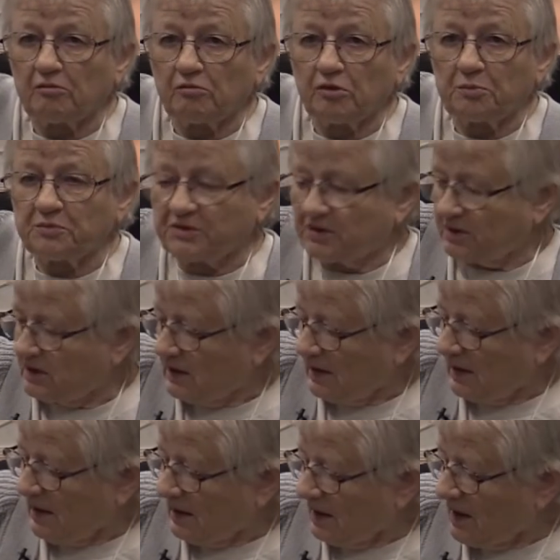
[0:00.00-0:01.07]
Whoops.
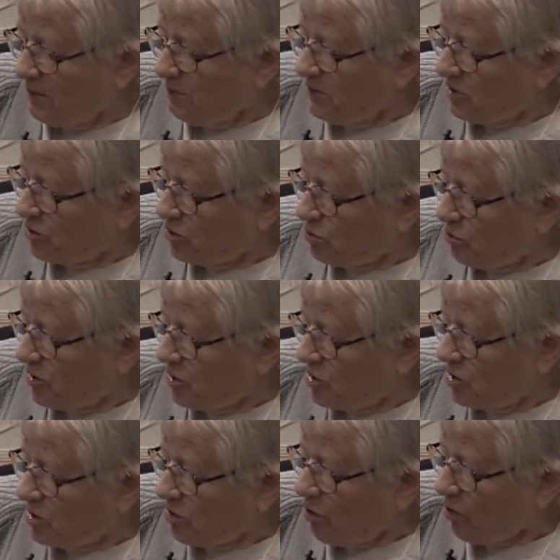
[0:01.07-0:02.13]
Let me
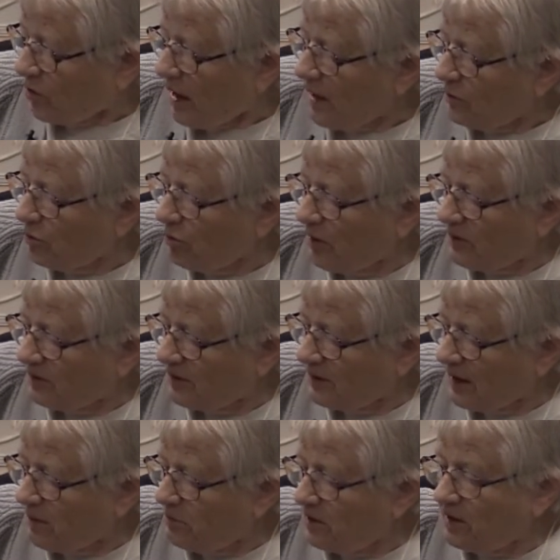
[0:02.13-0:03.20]
switch, oh, I know, I,
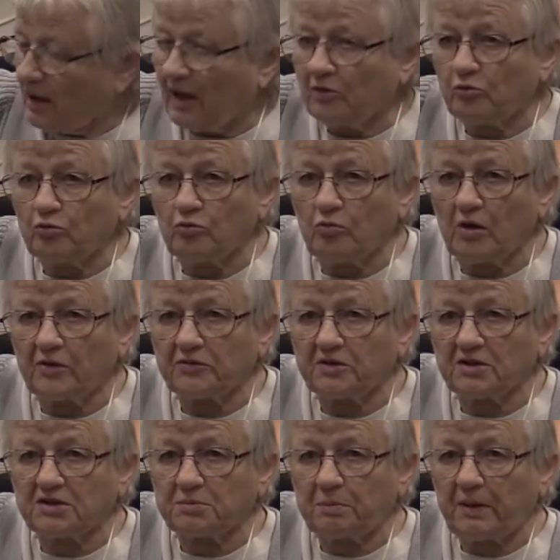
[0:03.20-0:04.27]
let me, I do want
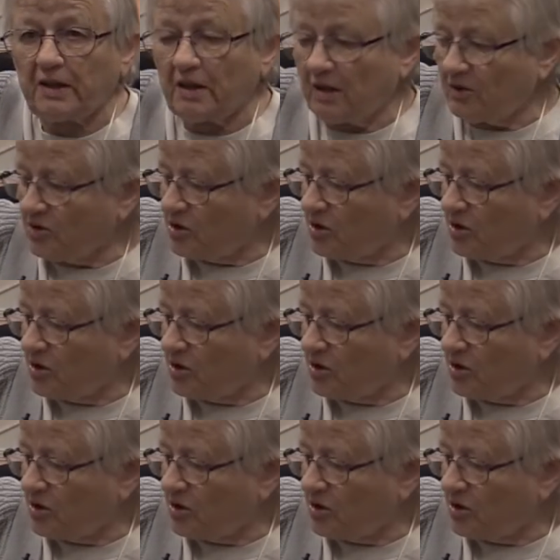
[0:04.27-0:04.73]
this page